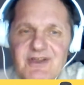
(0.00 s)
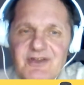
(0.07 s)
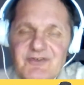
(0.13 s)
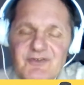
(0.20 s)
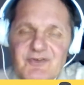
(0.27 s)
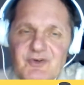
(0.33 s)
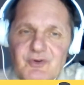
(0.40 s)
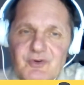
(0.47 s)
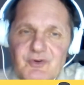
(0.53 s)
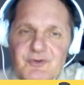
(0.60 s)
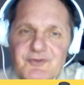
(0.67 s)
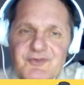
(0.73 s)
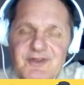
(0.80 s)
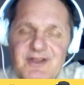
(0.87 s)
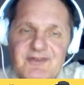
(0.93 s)
in
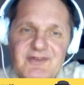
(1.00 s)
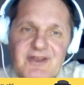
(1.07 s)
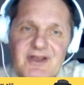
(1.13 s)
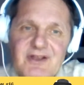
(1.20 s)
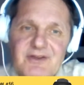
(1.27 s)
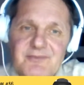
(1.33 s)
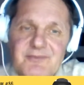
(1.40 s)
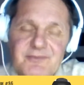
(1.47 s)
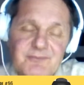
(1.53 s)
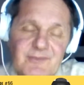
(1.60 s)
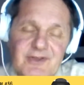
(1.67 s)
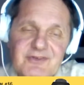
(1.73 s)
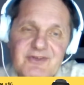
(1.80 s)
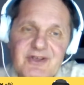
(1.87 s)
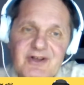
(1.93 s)
schools and
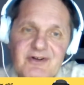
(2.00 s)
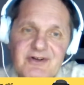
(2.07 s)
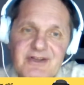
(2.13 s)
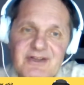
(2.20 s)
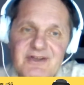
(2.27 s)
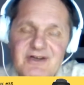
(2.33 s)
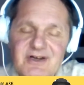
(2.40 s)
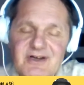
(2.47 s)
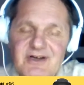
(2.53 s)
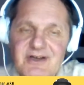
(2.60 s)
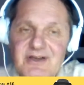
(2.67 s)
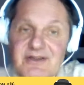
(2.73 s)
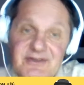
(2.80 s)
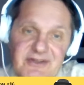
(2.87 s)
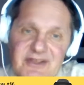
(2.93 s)
elementary
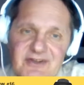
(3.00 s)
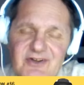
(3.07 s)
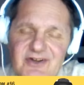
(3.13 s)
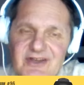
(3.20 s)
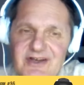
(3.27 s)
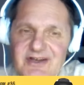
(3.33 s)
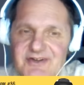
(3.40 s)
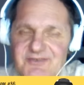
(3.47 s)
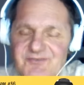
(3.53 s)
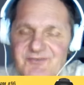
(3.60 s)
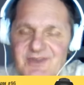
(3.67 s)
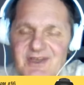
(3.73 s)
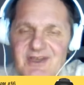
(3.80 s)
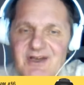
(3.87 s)
in kindergarten